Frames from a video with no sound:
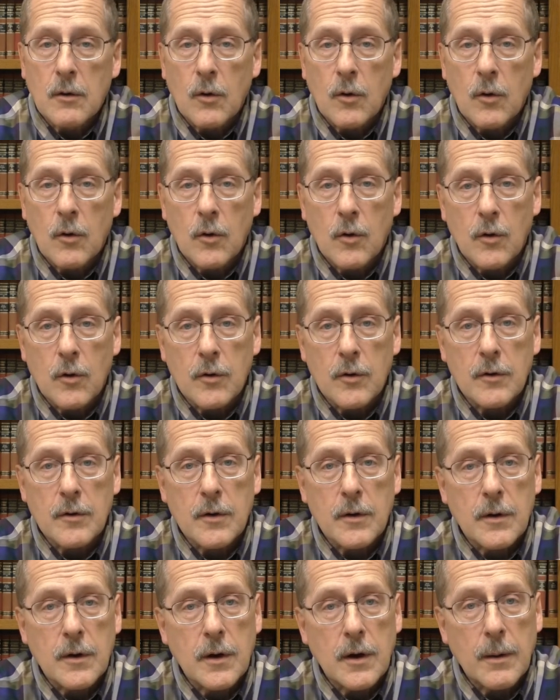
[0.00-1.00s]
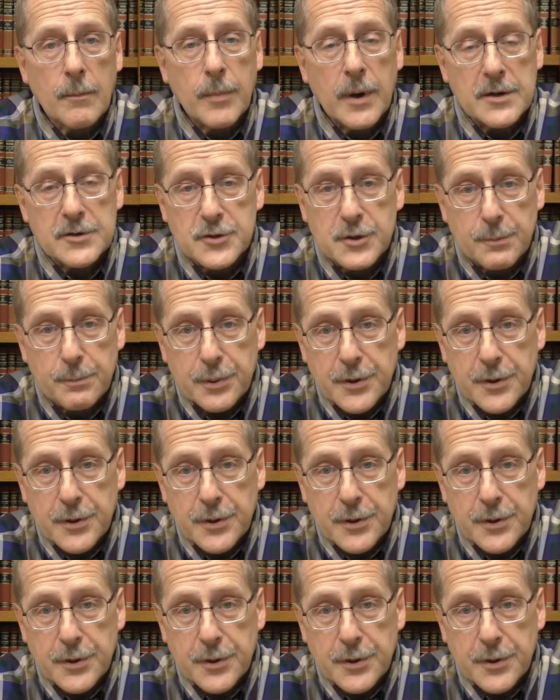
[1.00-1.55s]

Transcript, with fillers: or a bunch of